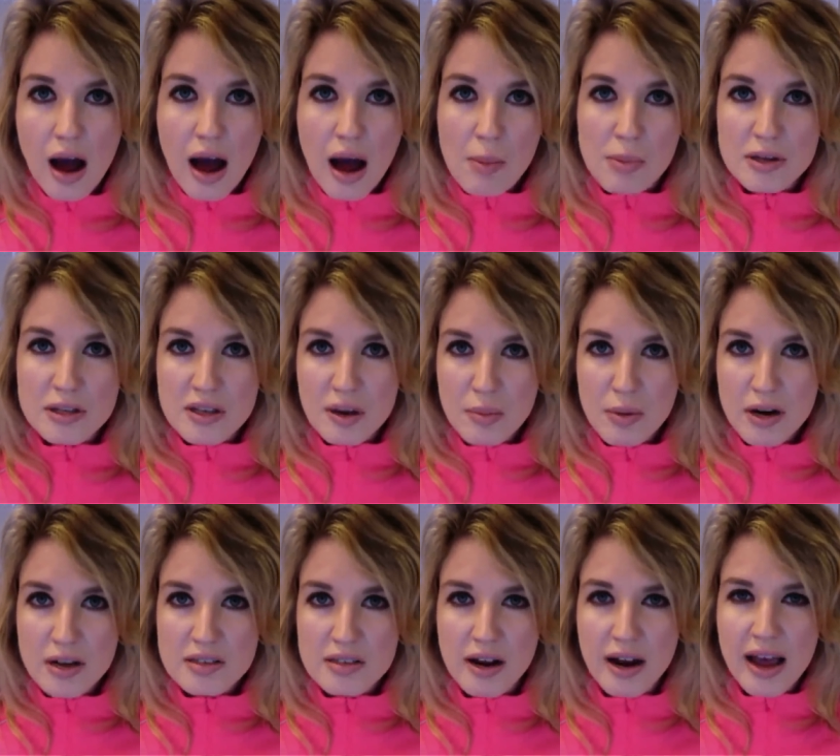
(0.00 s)
Uh, but
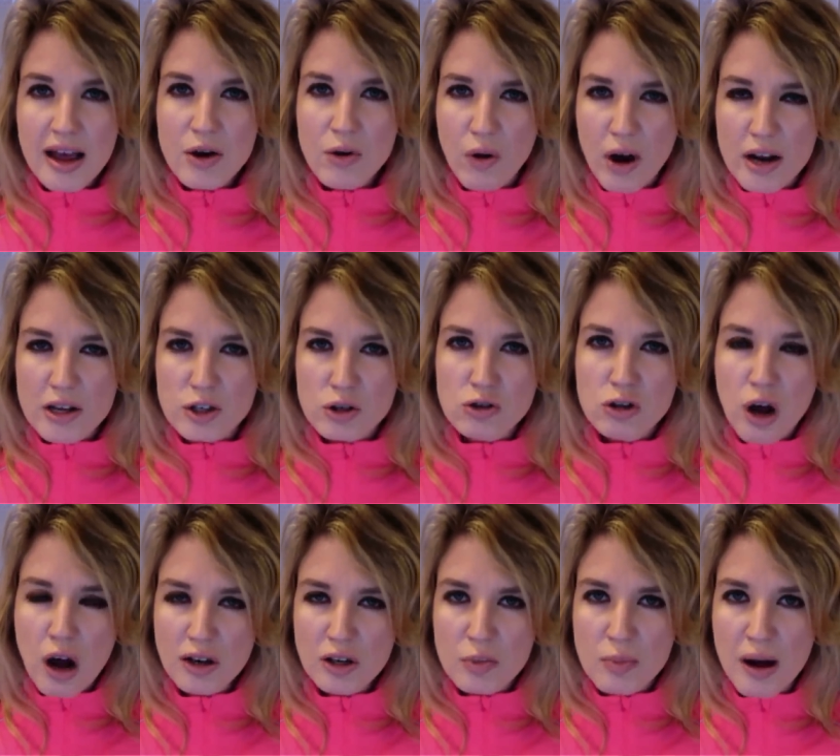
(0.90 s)
somebody said, hey, Grace, you
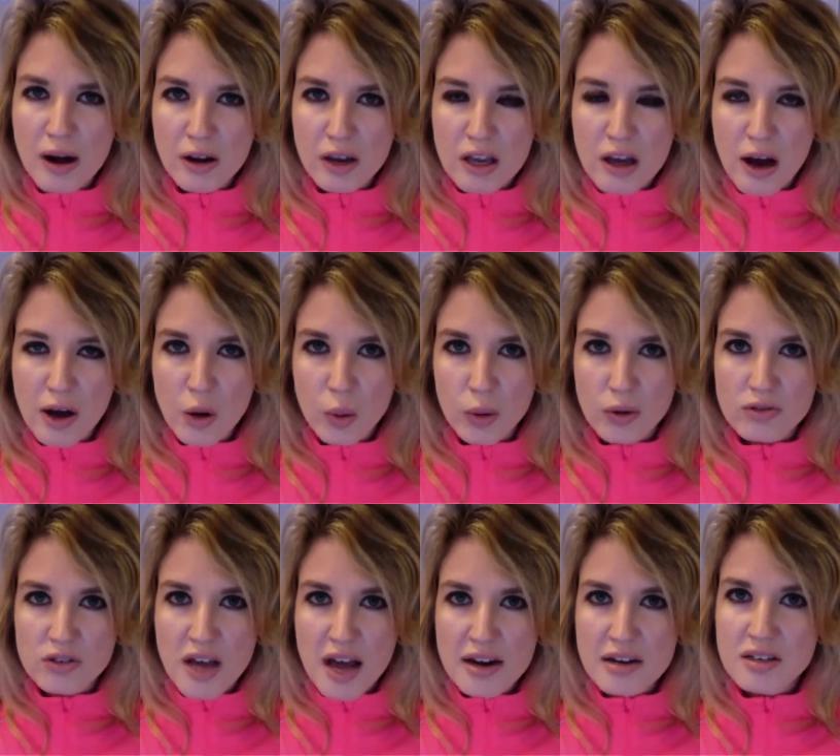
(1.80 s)
talked about Keanu
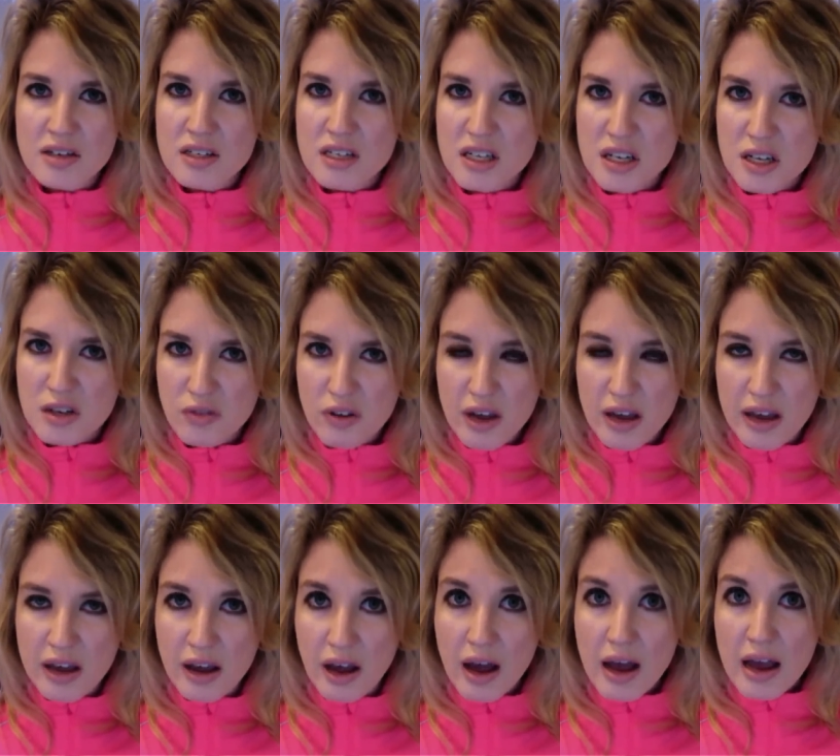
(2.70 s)
Reeves headed to T
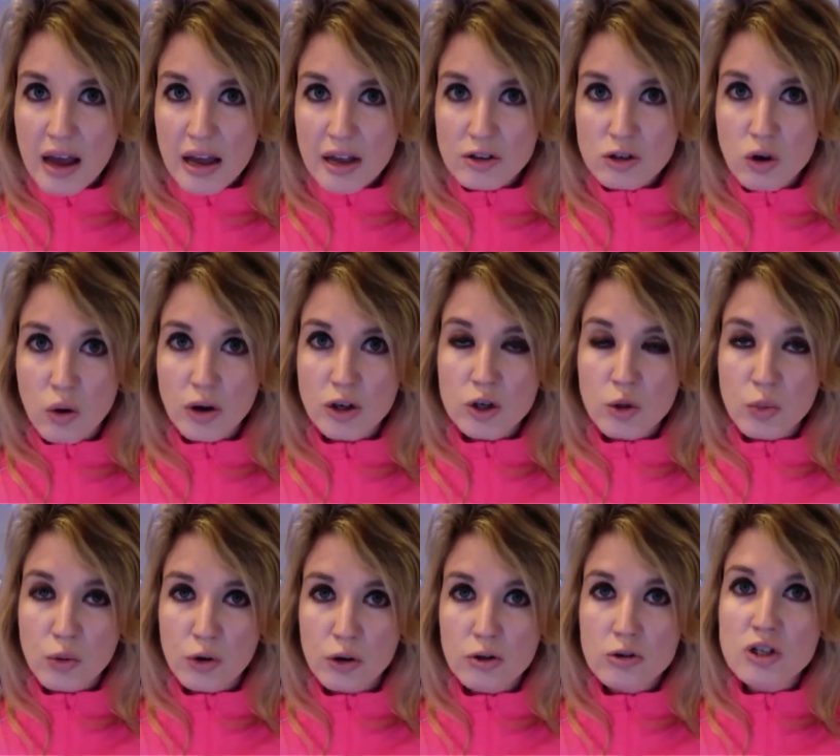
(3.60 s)
V. He's going to
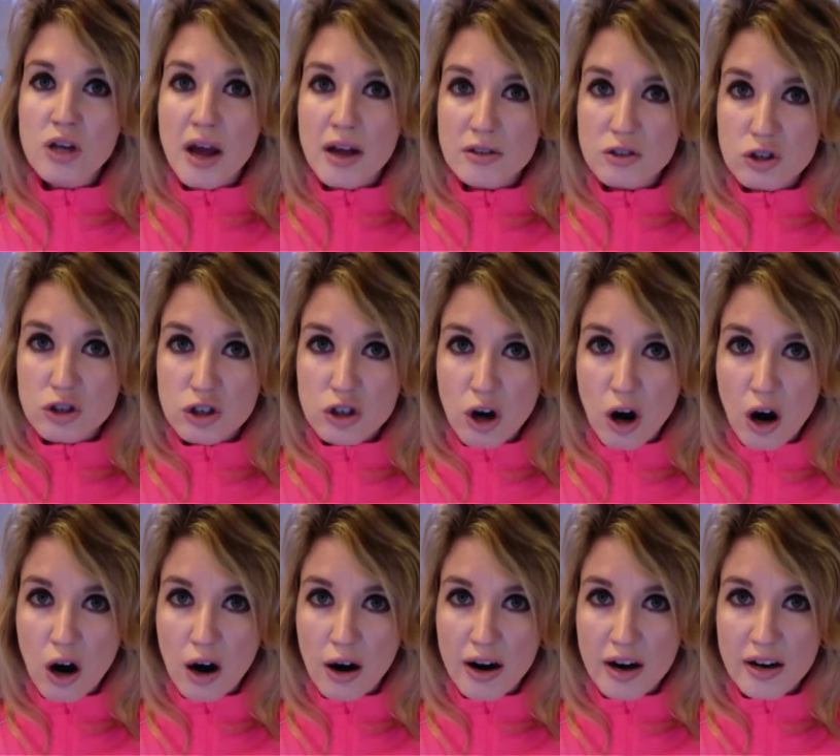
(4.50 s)
produce and
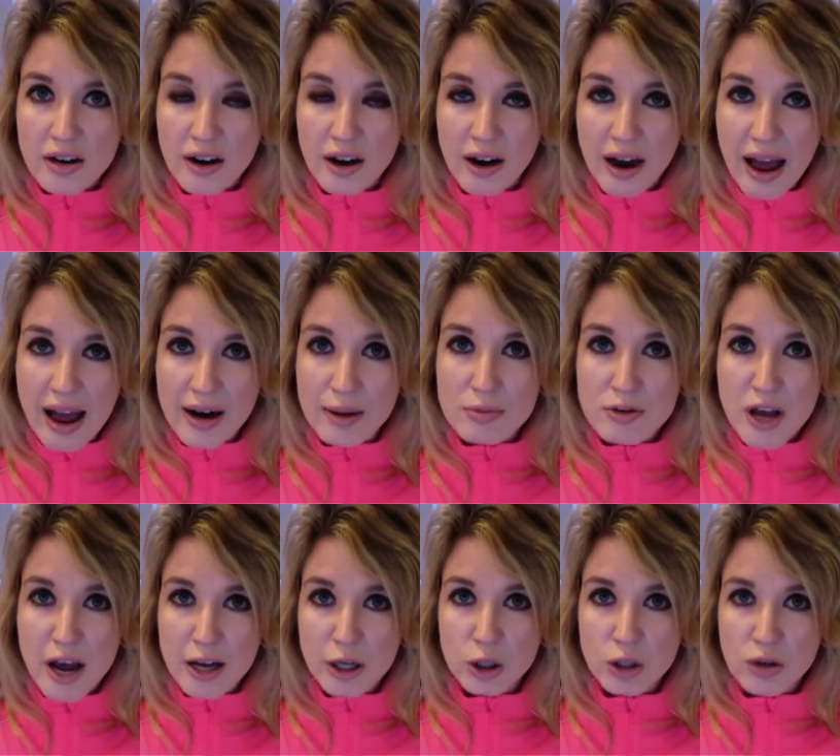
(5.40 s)
star in an
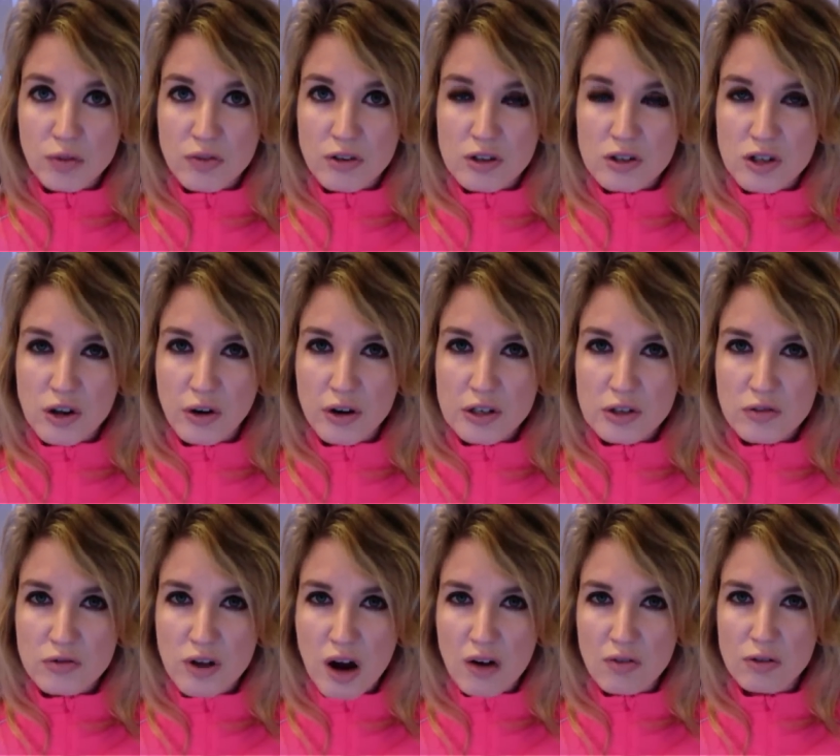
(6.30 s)
adaptation of the series
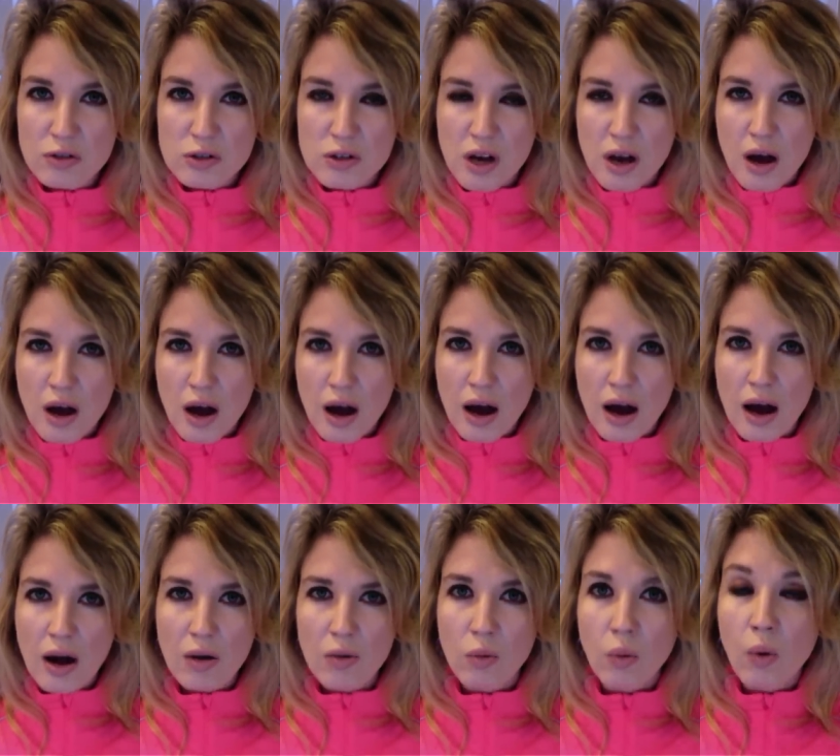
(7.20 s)
of novels
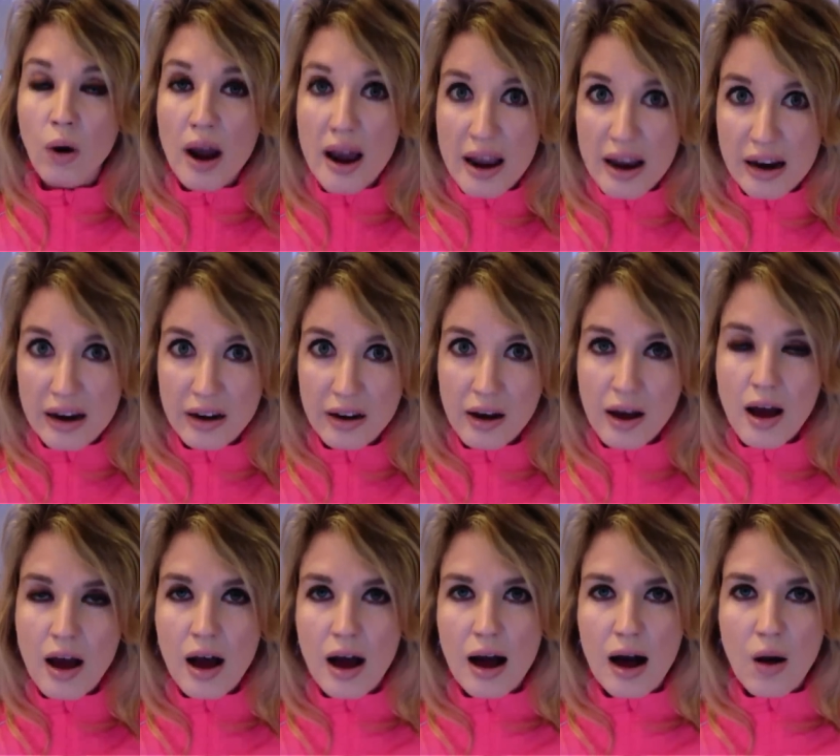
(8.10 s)
uh, Rain.
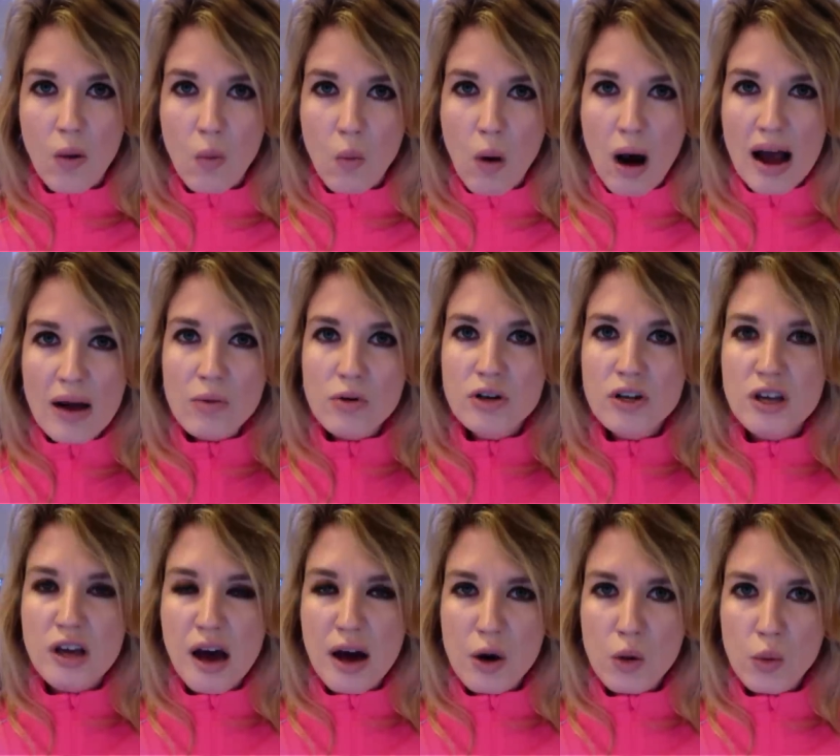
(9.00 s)
Uh, why would
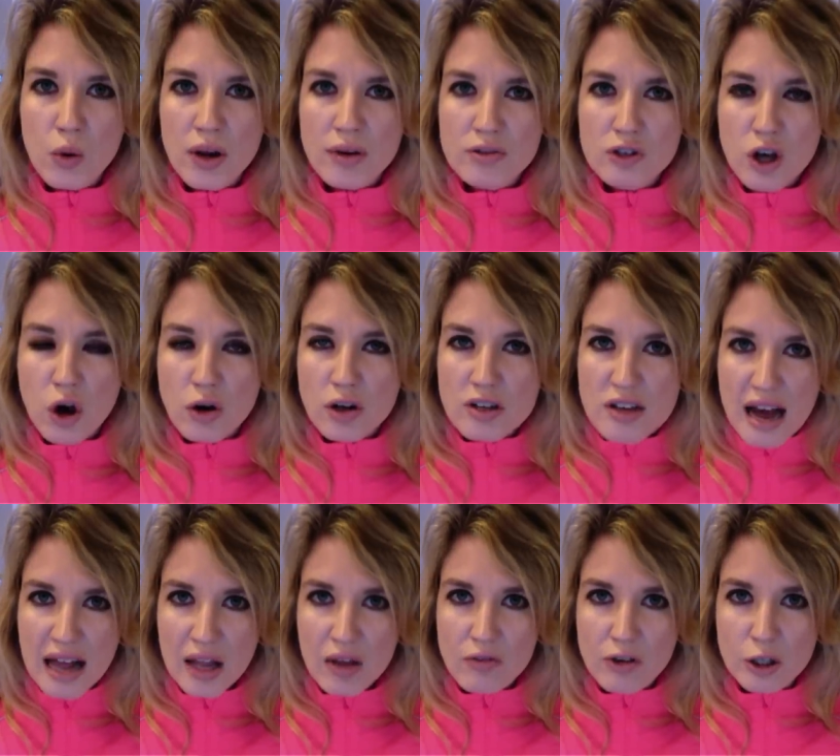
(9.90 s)
Keanu Reeves go to
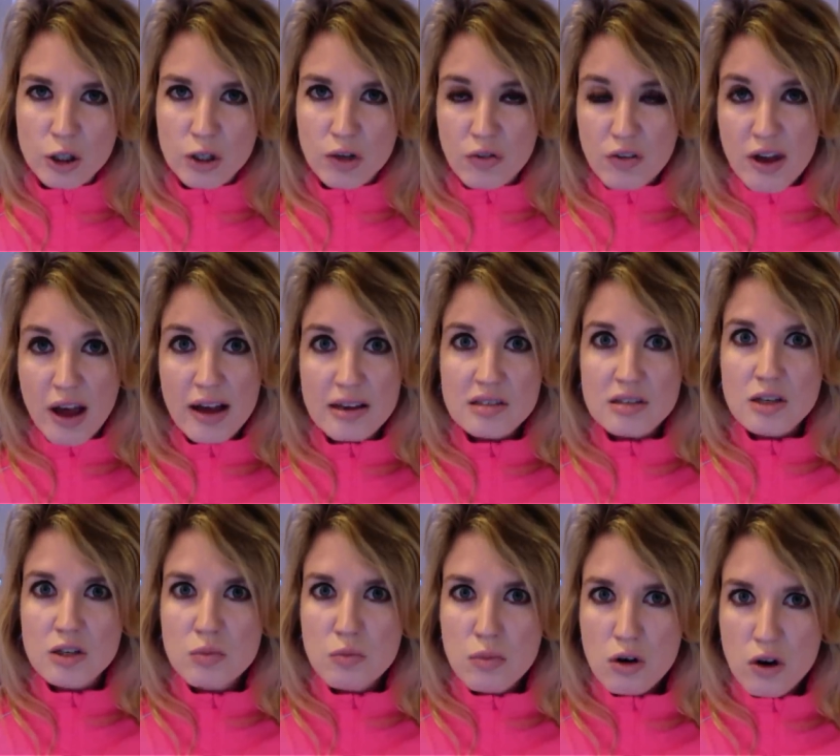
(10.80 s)
television if he has
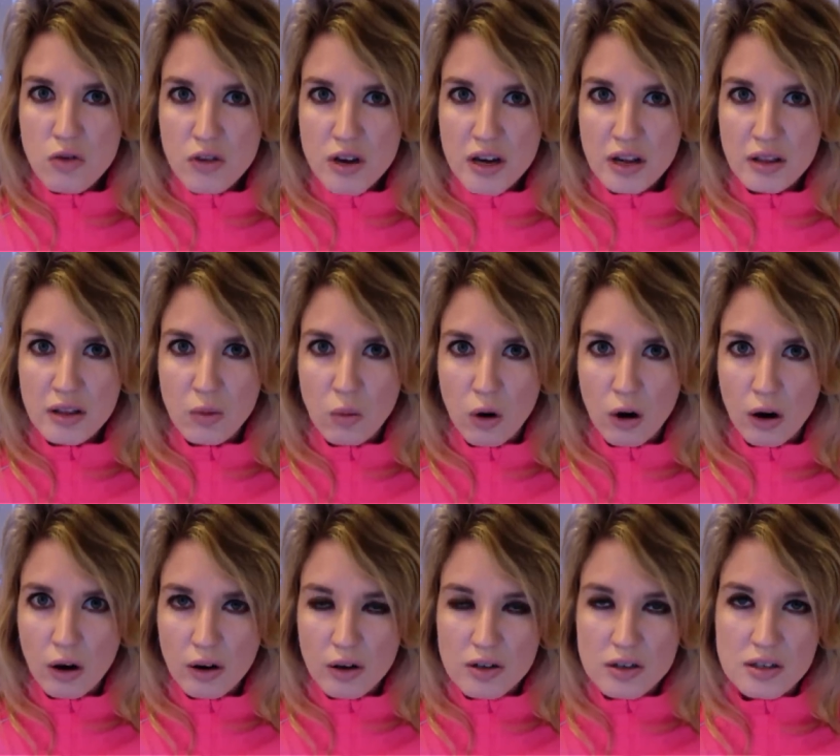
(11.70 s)
this movie in the
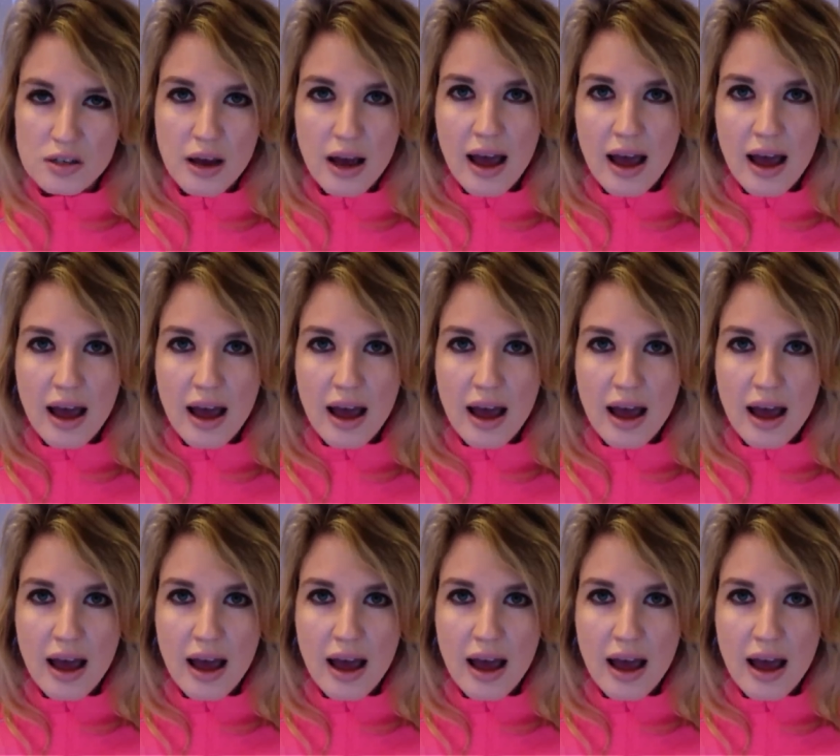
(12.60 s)
works?